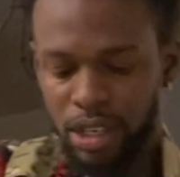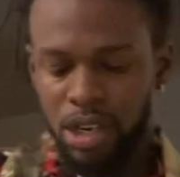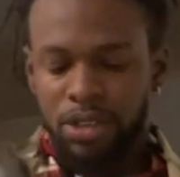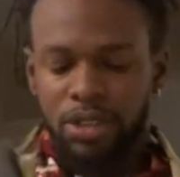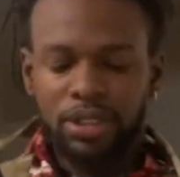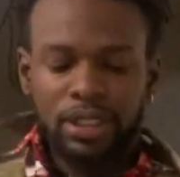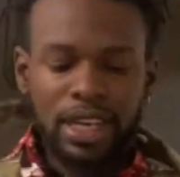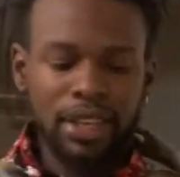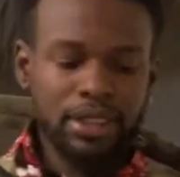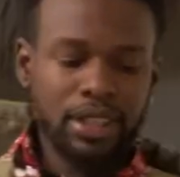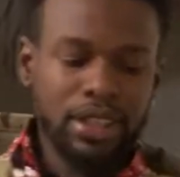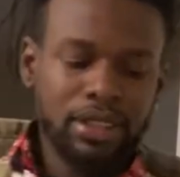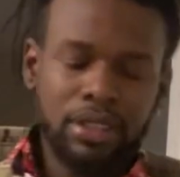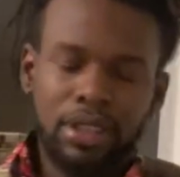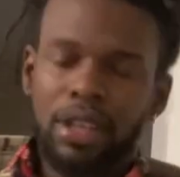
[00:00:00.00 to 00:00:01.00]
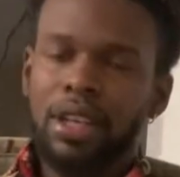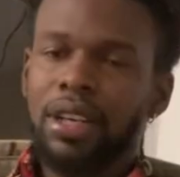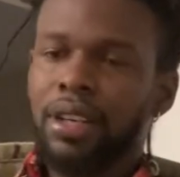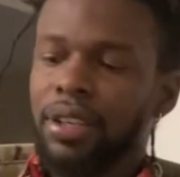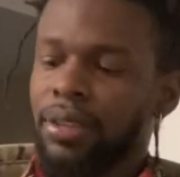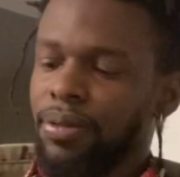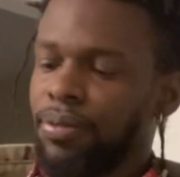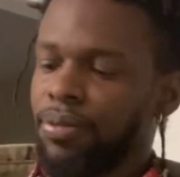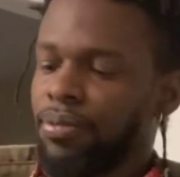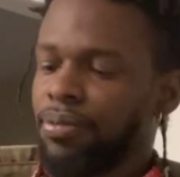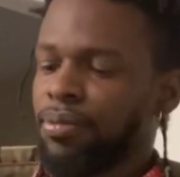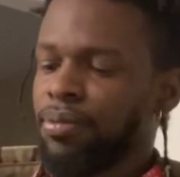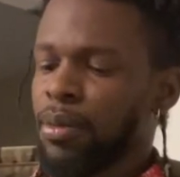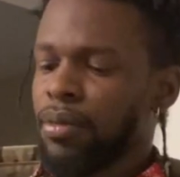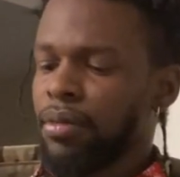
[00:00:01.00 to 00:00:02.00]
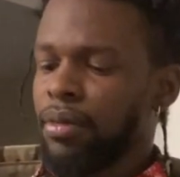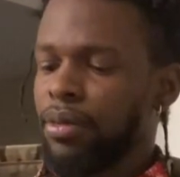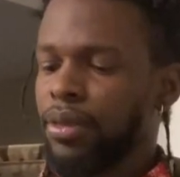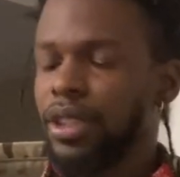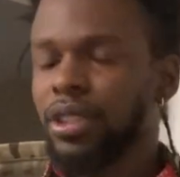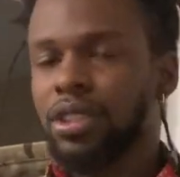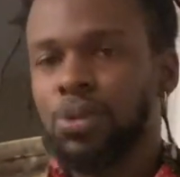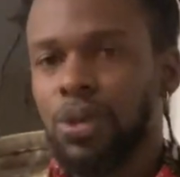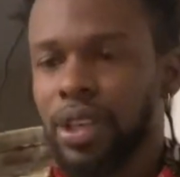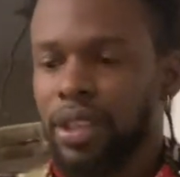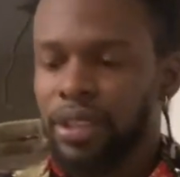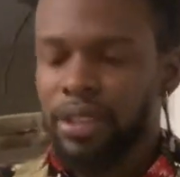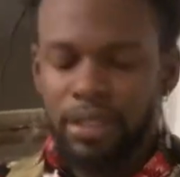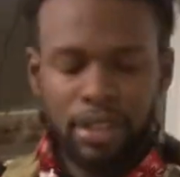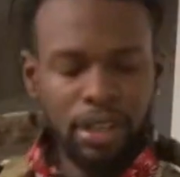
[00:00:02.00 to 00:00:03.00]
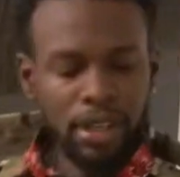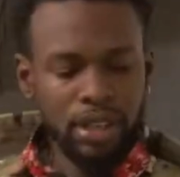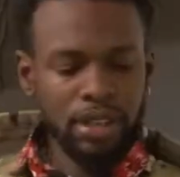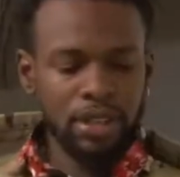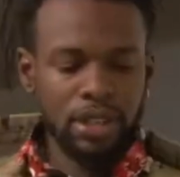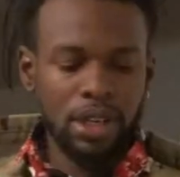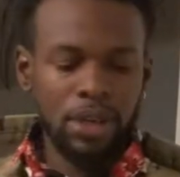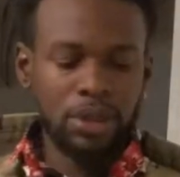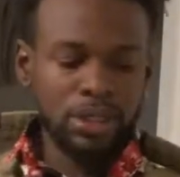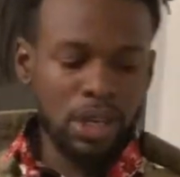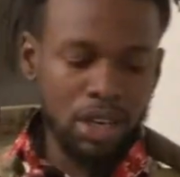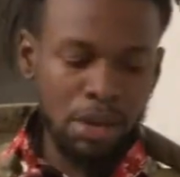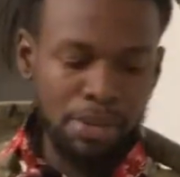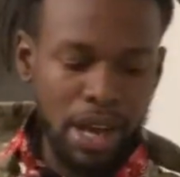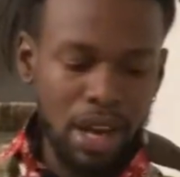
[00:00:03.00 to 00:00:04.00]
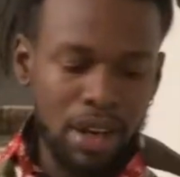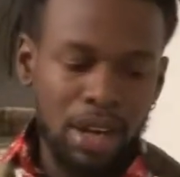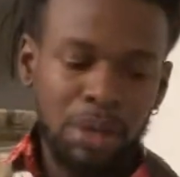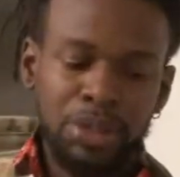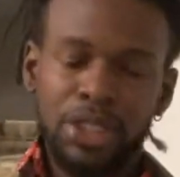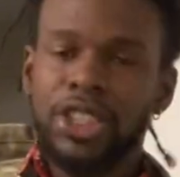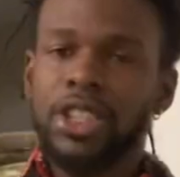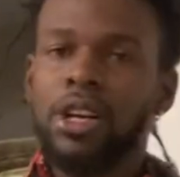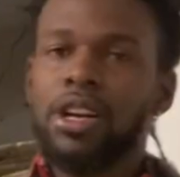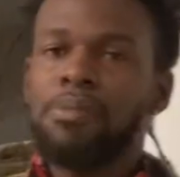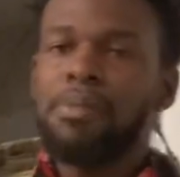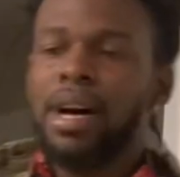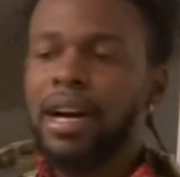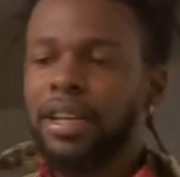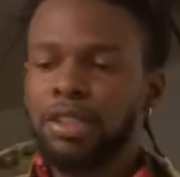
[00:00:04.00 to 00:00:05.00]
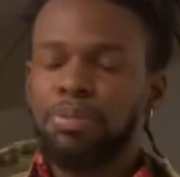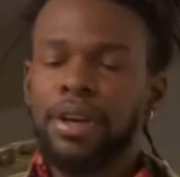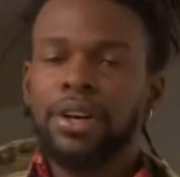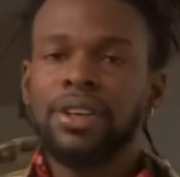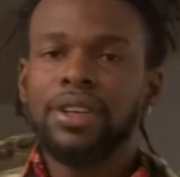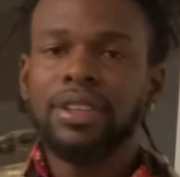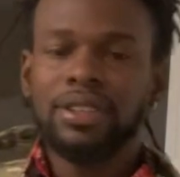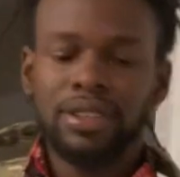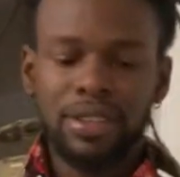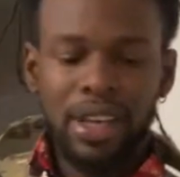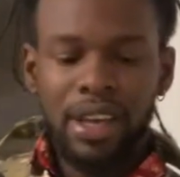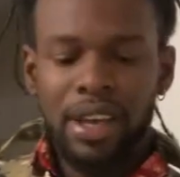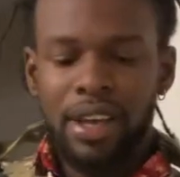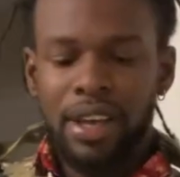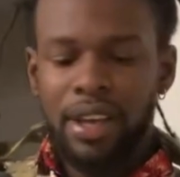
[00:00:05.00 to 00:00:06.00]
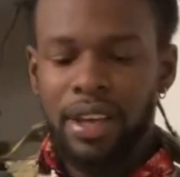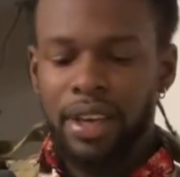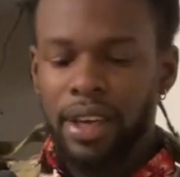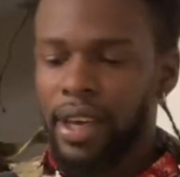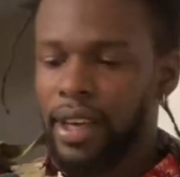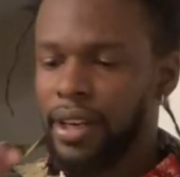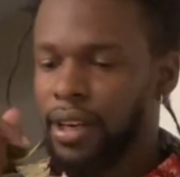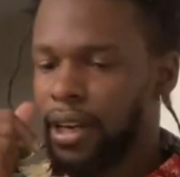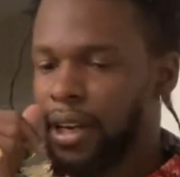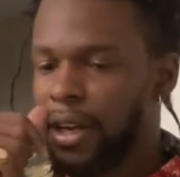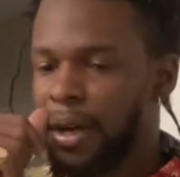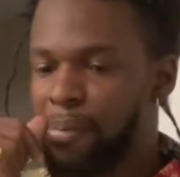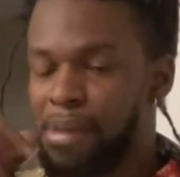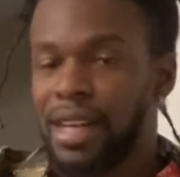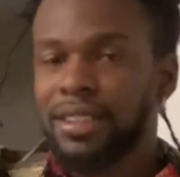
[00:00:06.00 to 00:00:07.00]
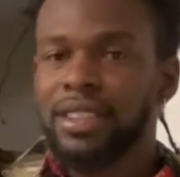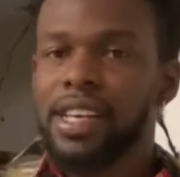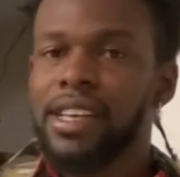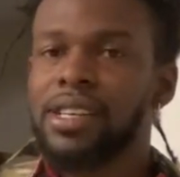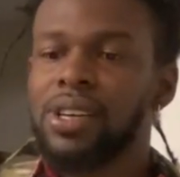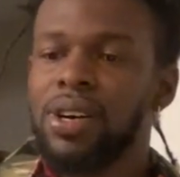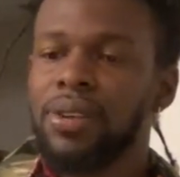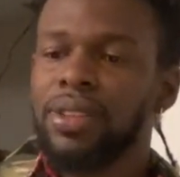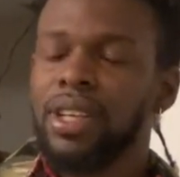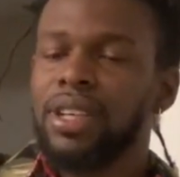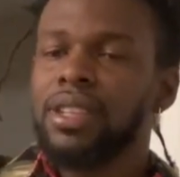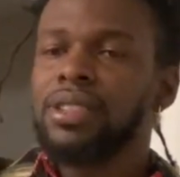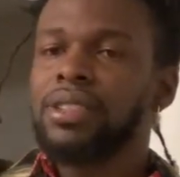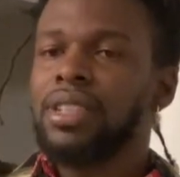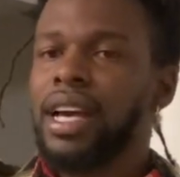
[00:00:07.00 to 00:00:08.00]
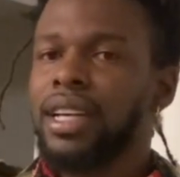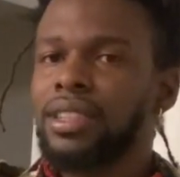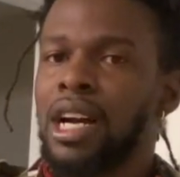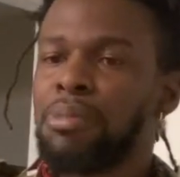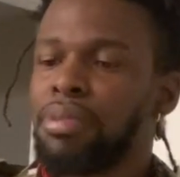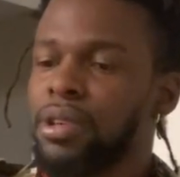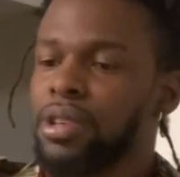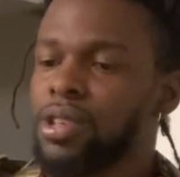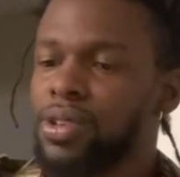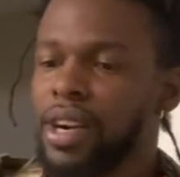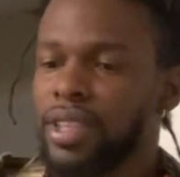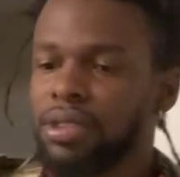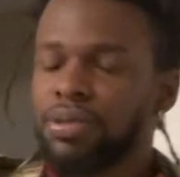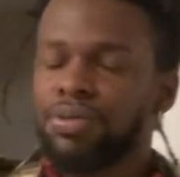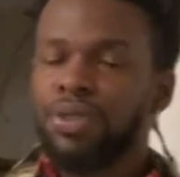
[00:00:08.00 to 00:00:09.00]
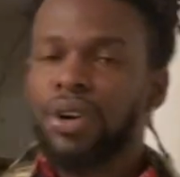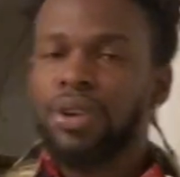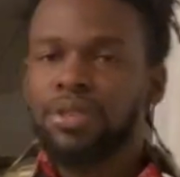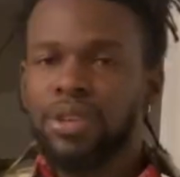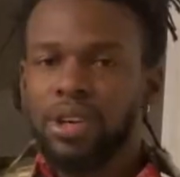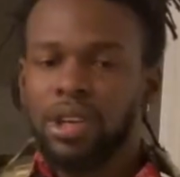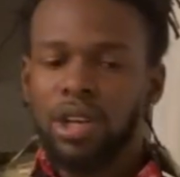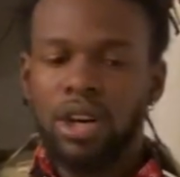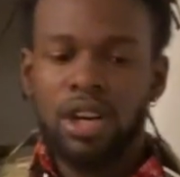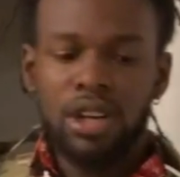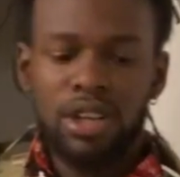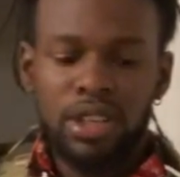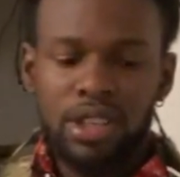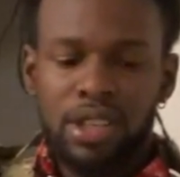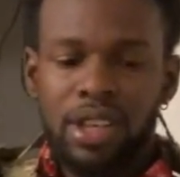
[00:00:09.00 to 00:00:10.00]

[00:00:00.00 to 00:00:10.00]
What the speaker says: owners out there, this is what it's all about. I'm just sharing my experience and my take on things as I progress further along.